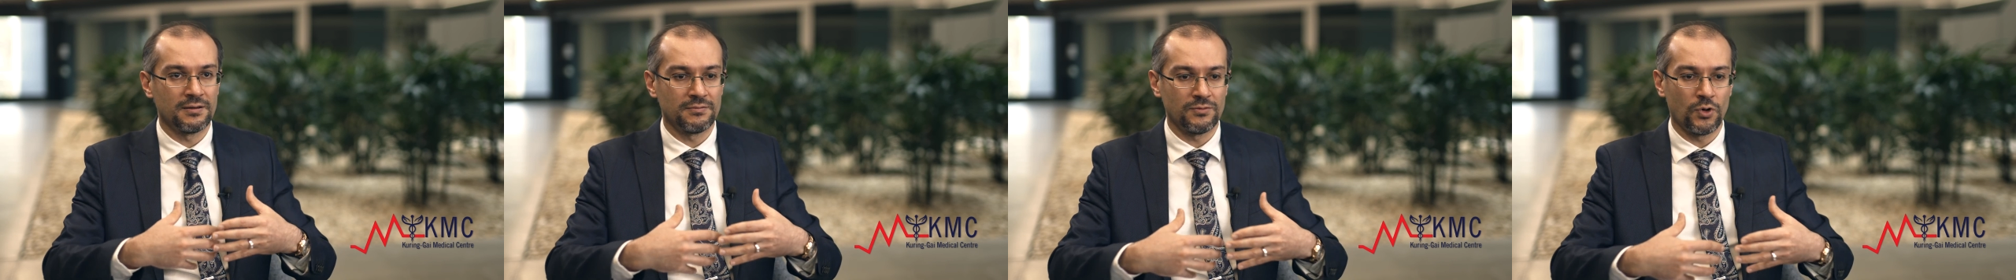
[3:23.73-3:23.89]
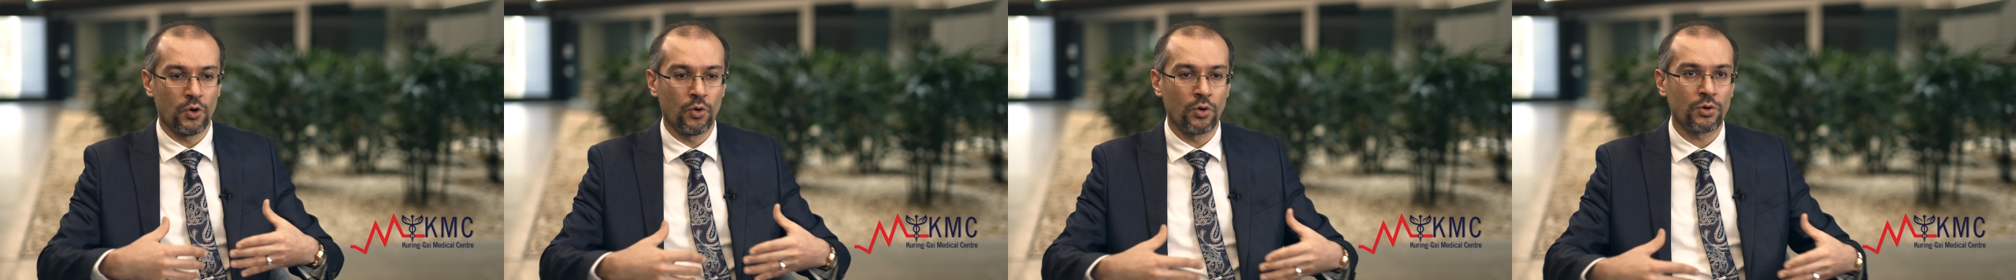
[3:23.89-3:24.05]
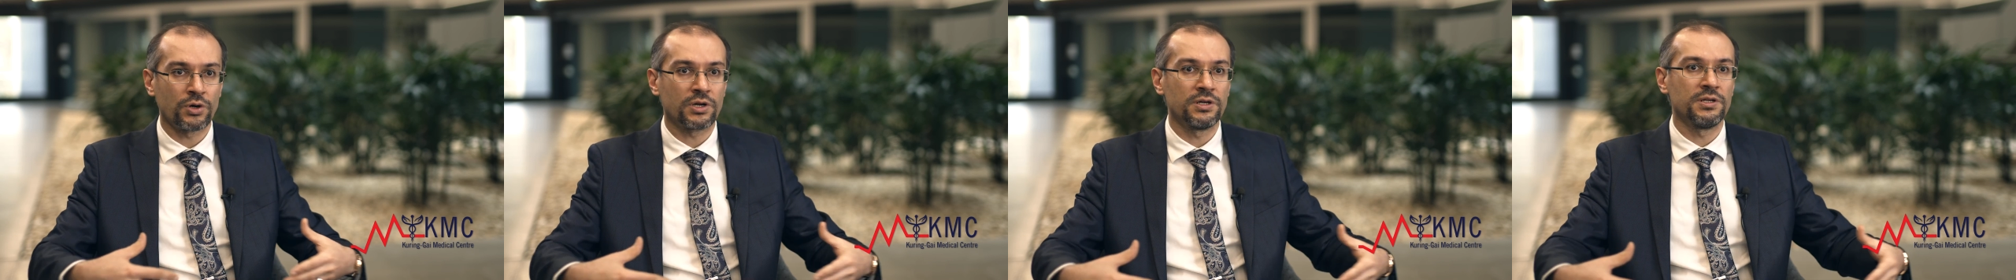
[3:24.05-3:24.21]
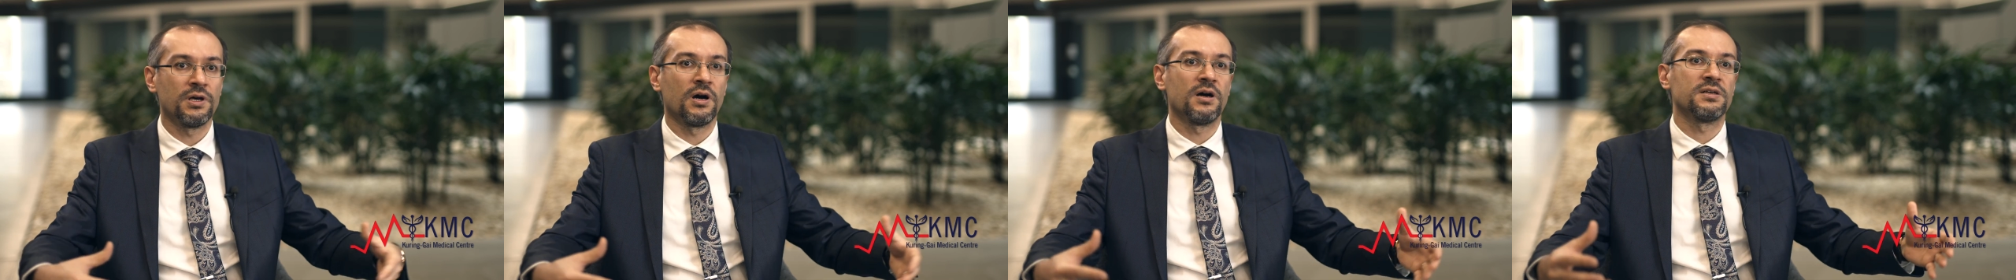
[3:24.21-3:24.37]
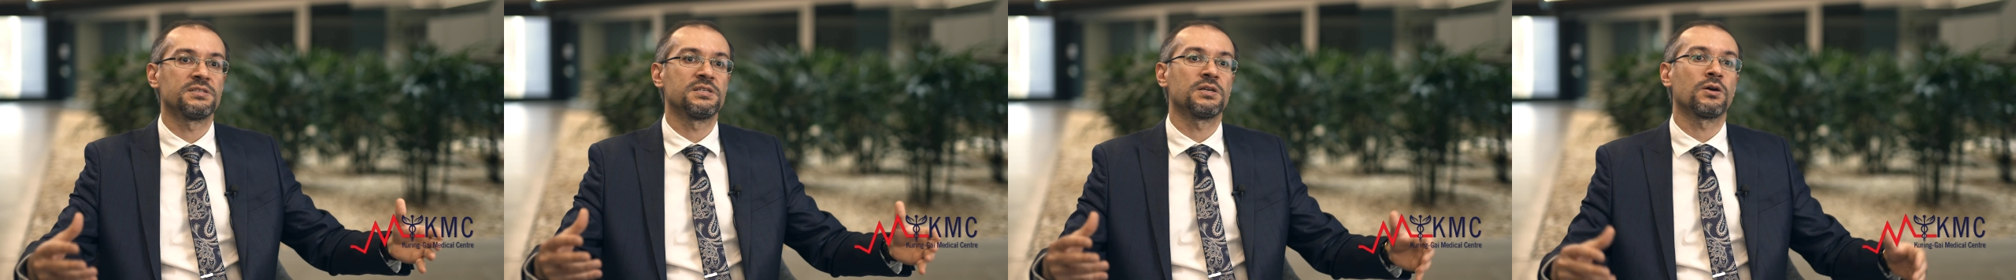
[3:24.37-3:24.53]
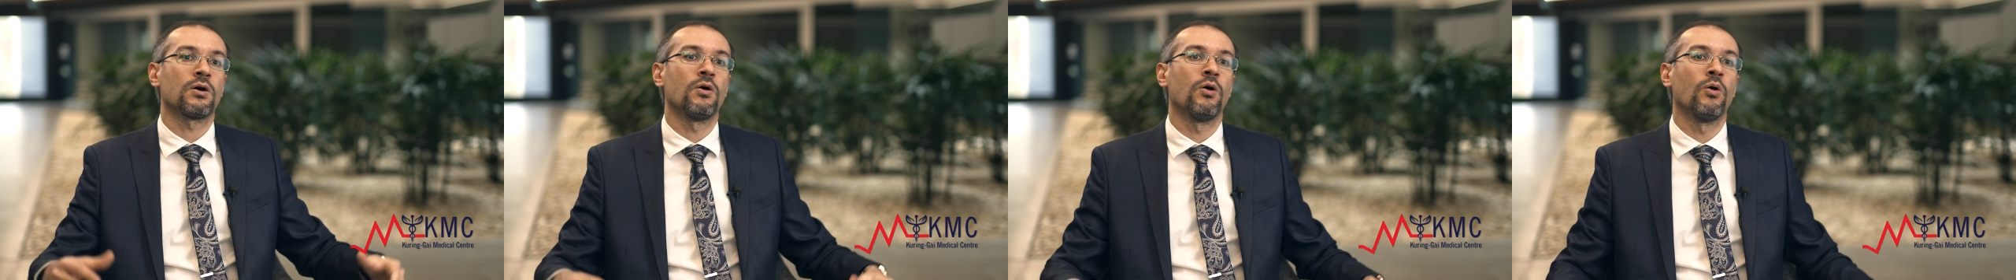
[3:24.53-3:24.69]

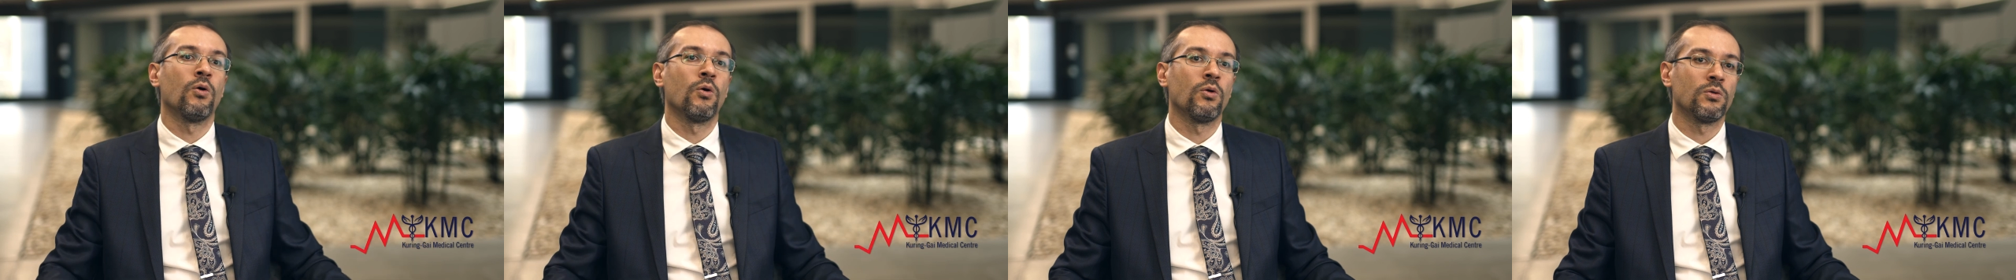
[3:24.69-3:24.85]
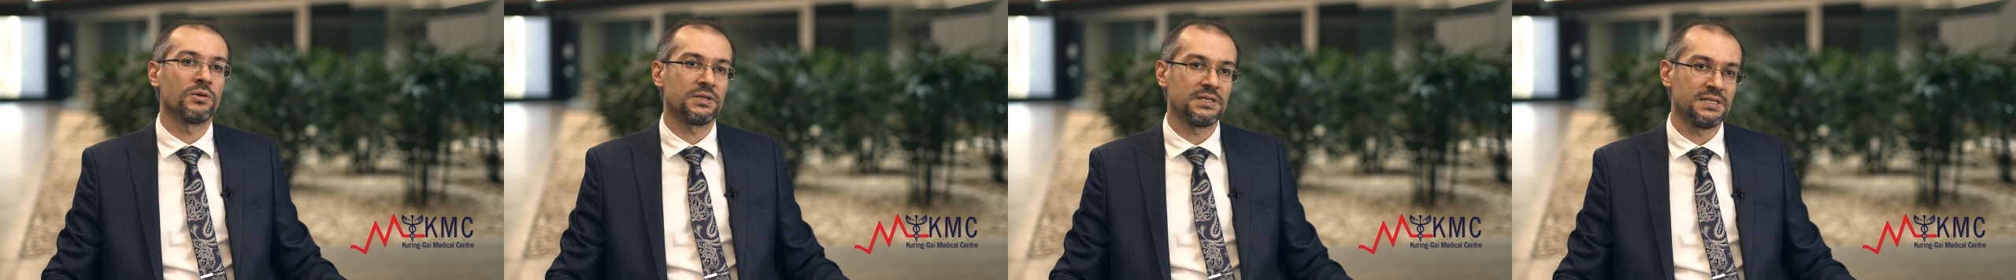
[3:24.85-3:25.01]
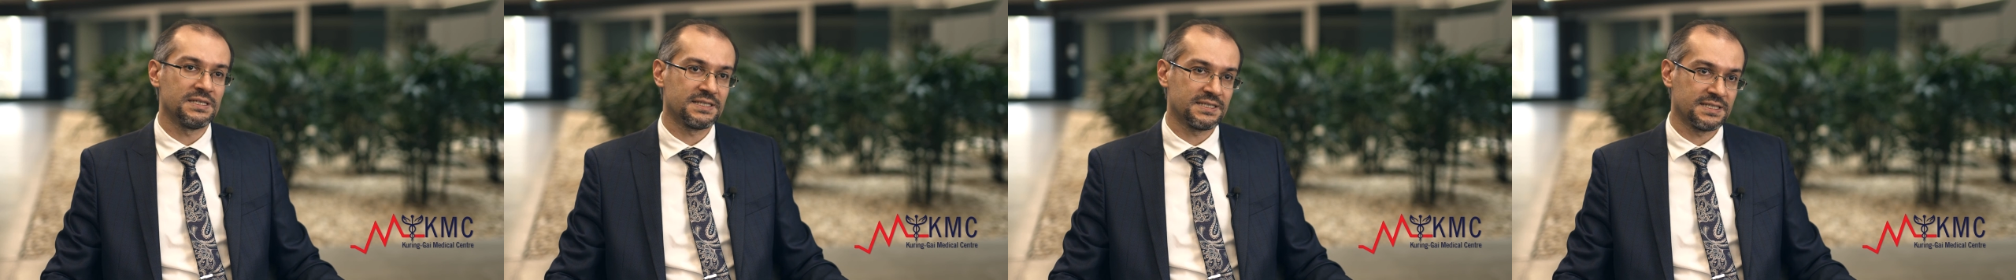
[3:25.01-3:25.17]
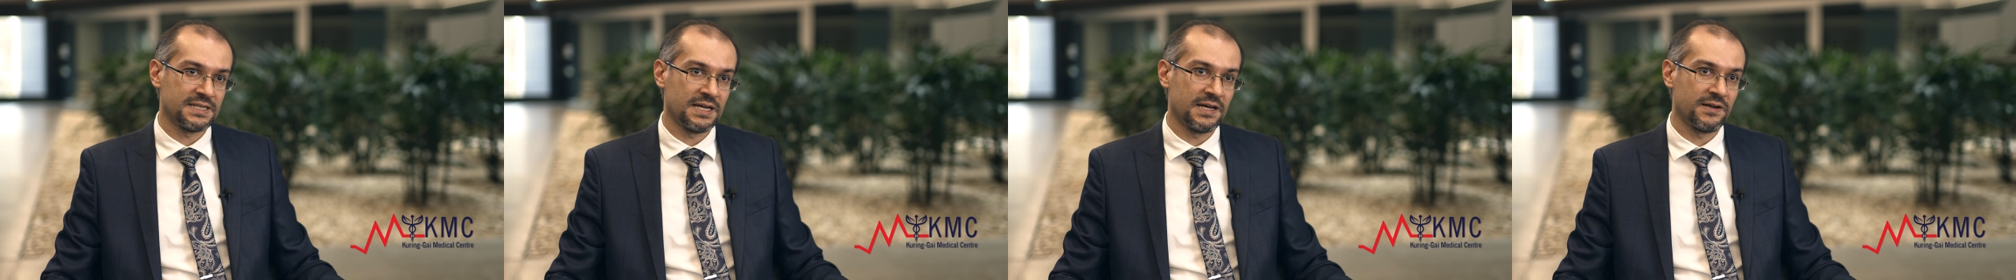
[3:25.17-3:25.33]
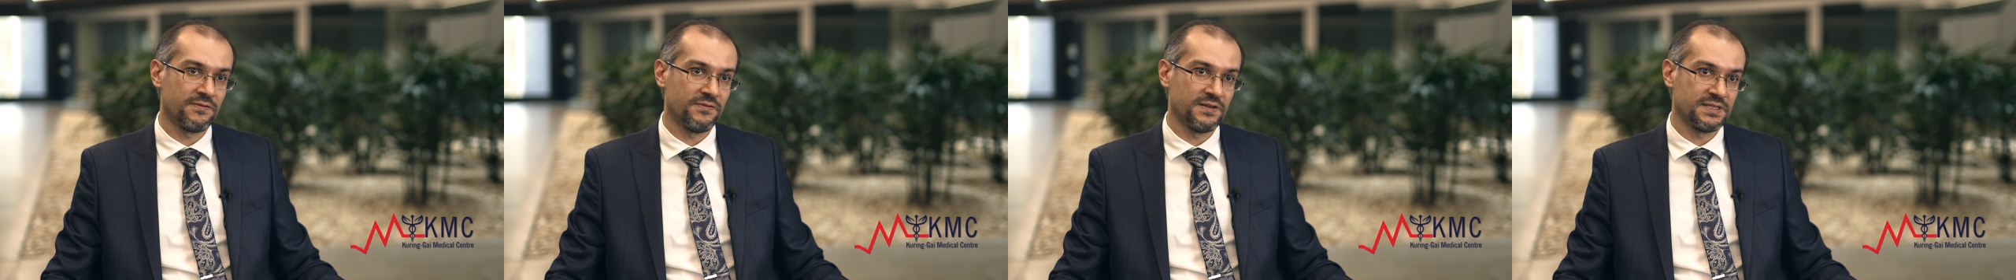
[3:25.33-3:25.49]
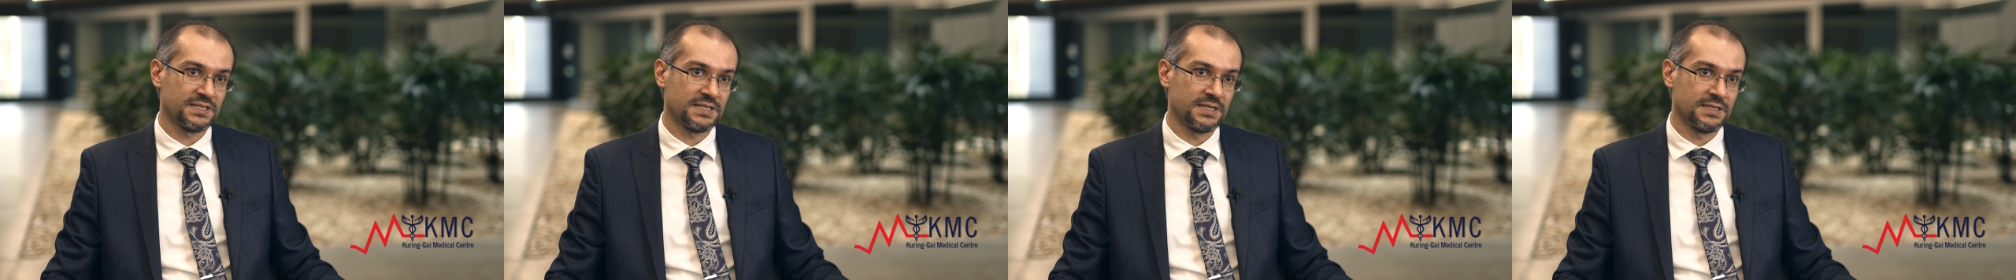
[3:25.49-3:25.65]
organizing all these
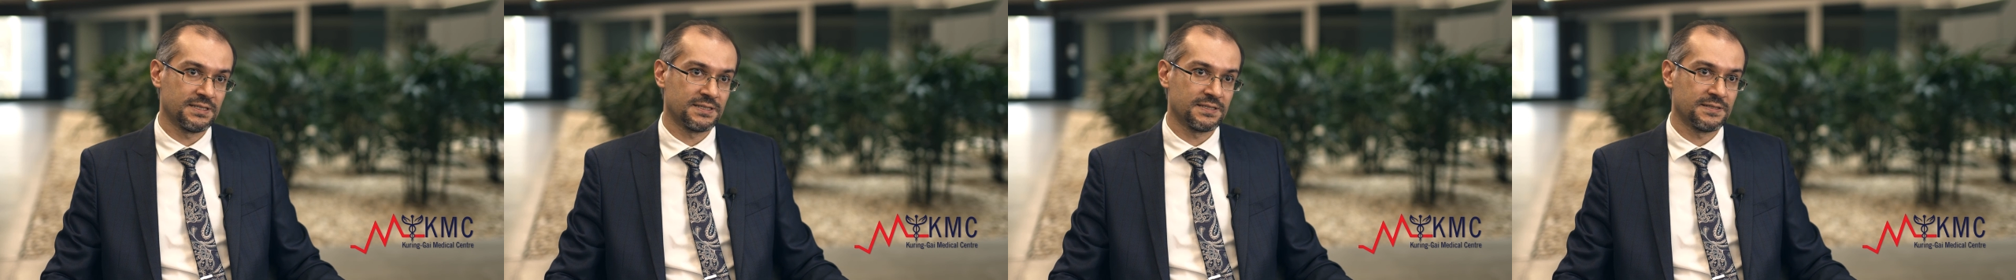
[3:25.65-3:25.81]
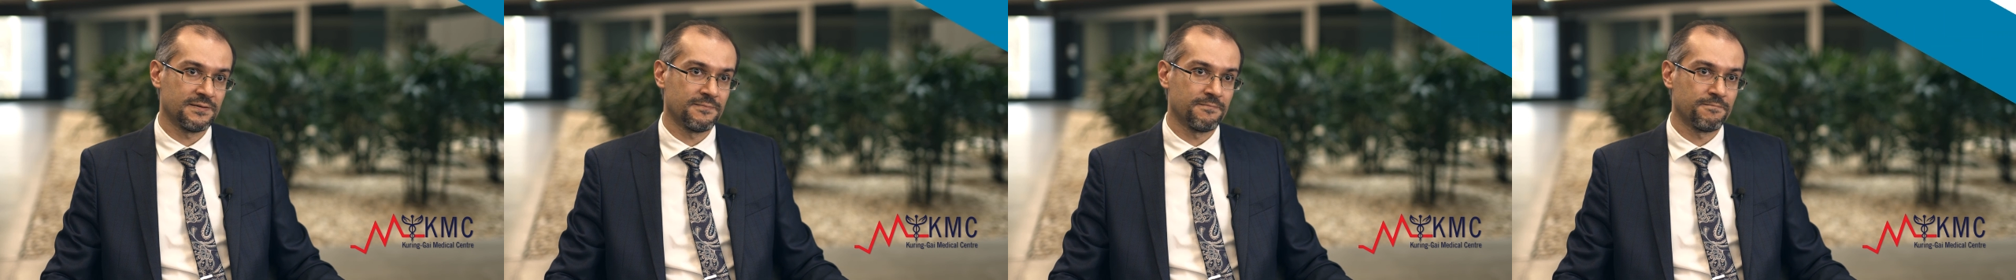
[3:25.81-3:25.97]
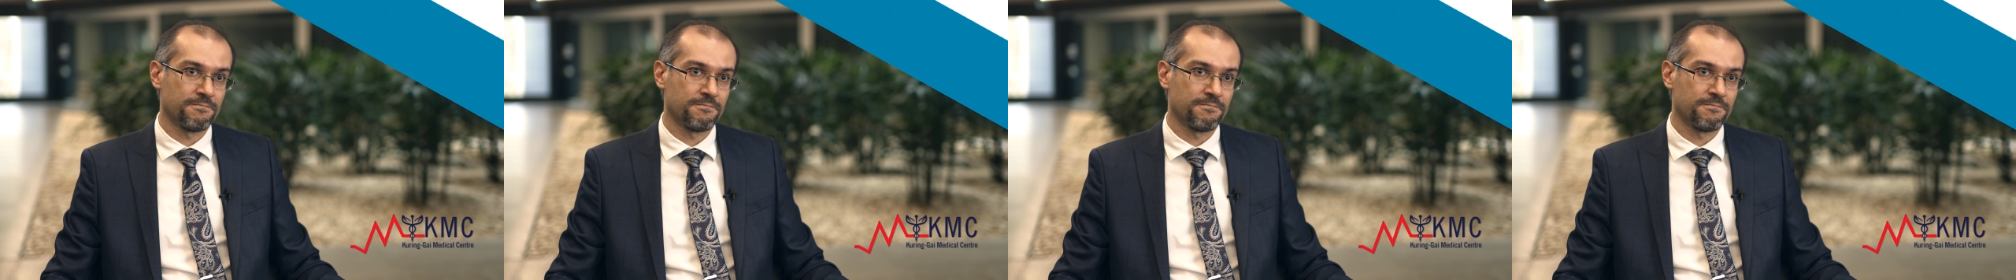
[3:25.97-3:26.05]
services.